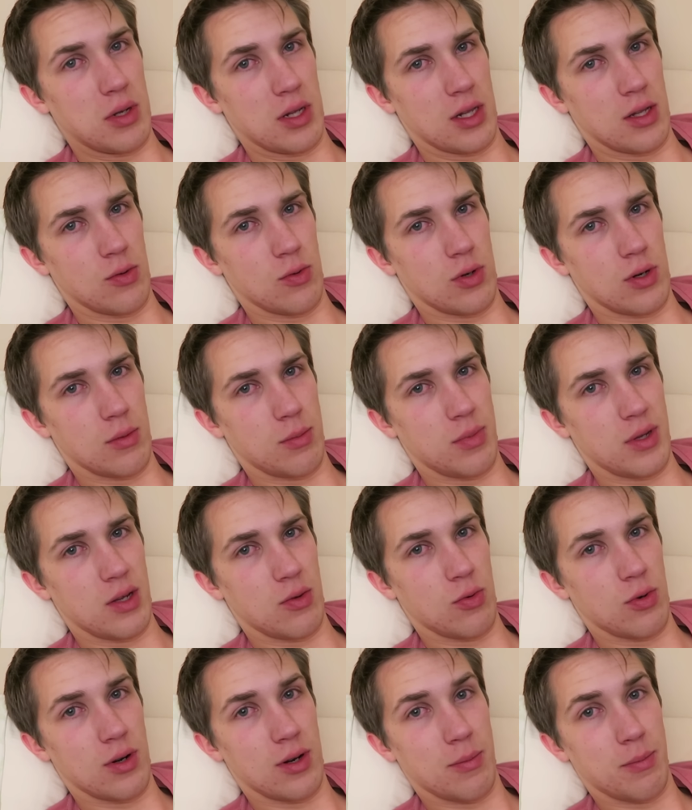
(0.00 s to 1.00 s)
pillow would it
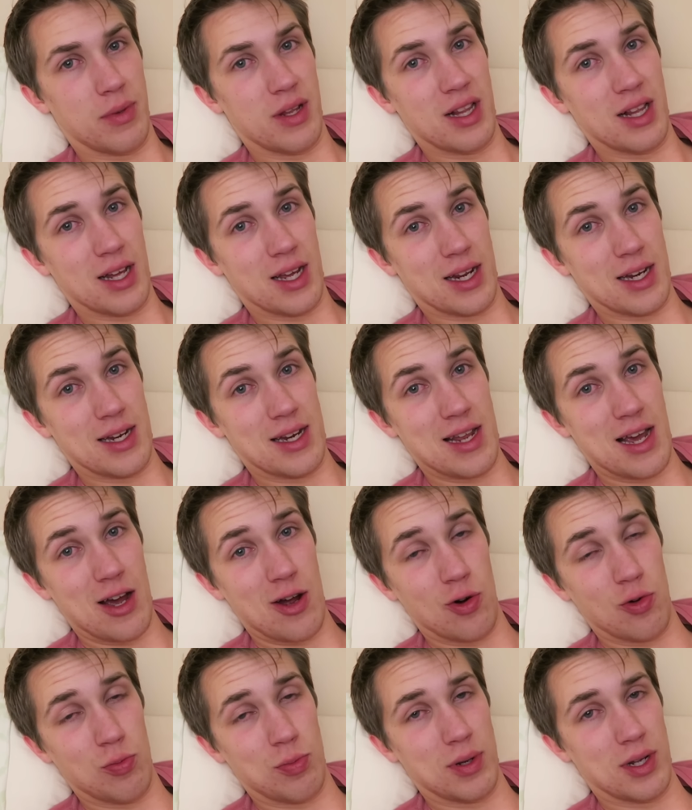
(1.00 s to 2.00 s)
be? Would it be like a
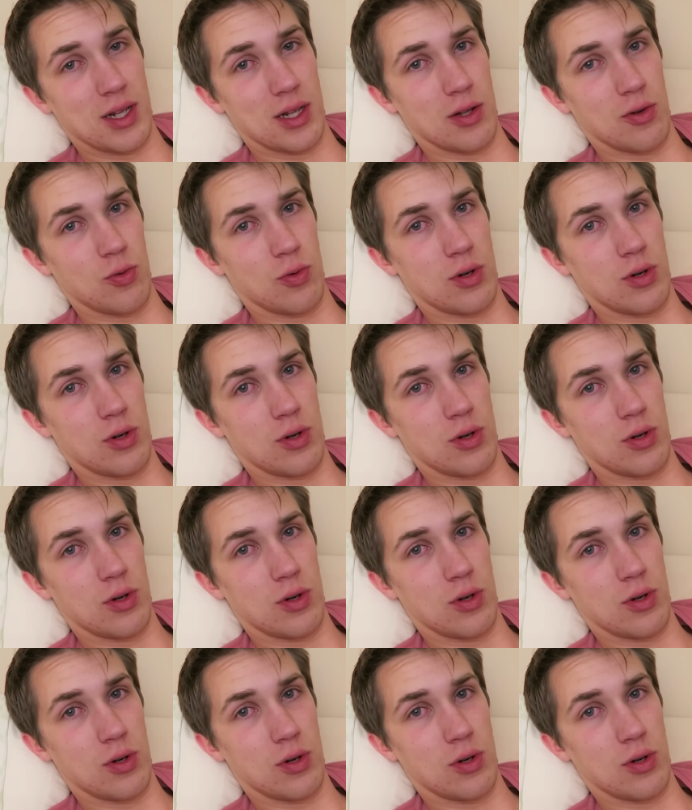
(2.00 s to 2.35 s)
down pillow?